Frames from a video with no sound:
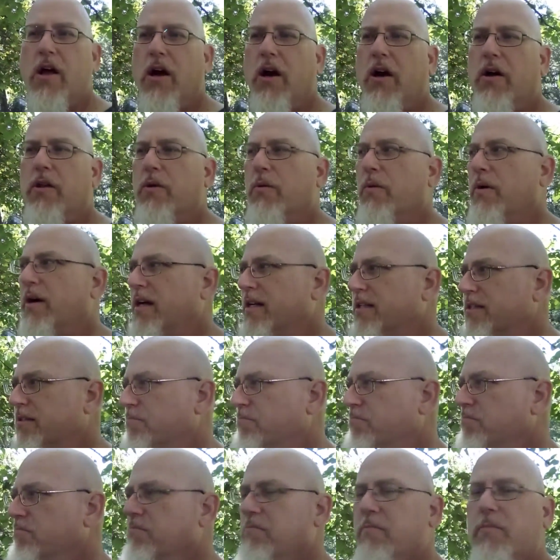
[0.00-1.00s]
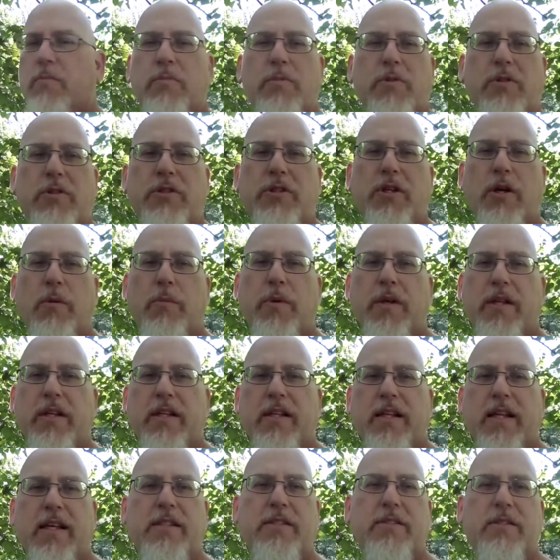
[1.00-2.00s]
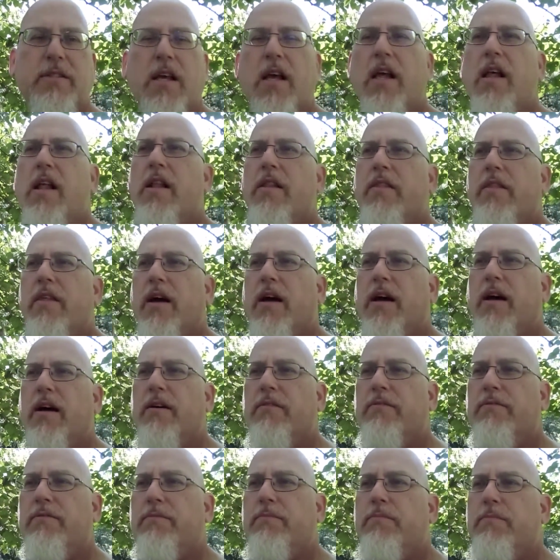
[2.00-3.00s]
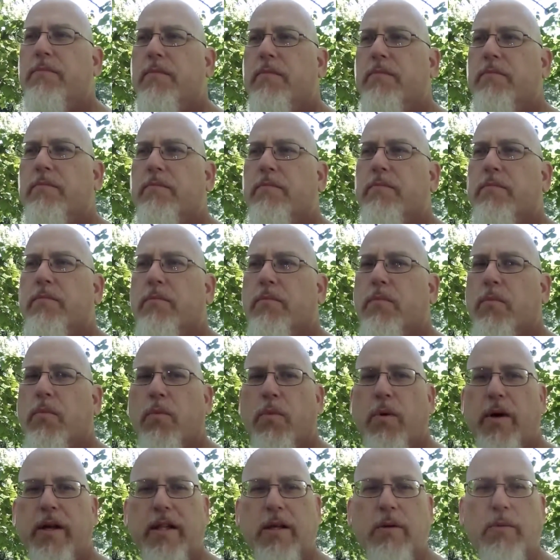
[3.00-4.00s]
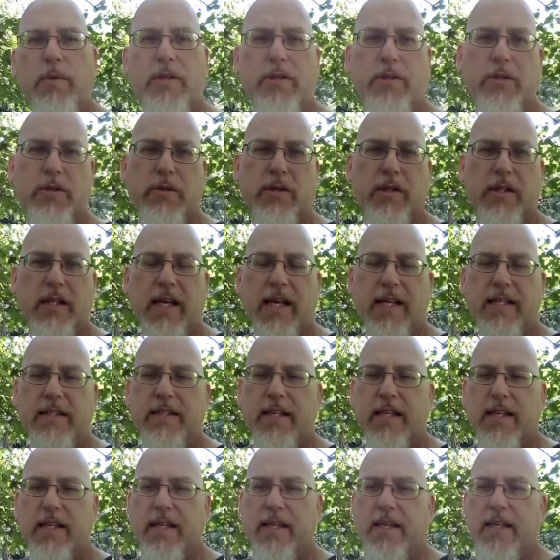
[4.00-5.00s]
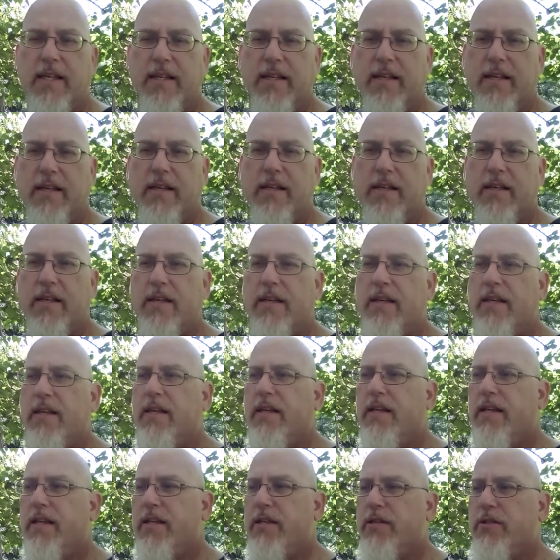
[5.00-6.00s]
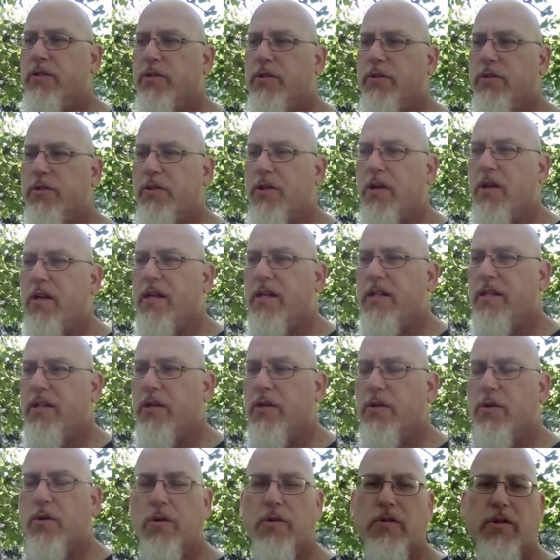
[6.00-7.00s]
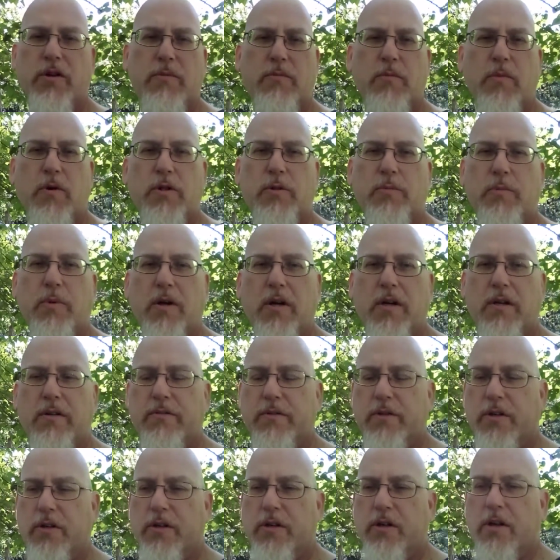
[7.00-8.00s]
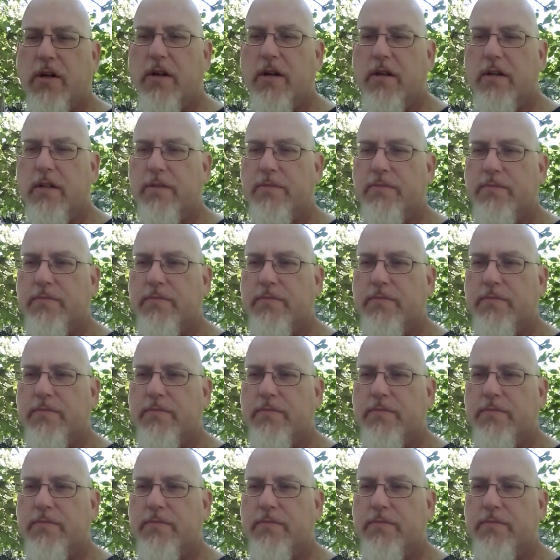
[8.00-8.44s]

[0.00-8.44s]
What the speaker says: Otherwise, we'll just jump into this. The way that we do a land taking is you start in the northernmost part of your yard.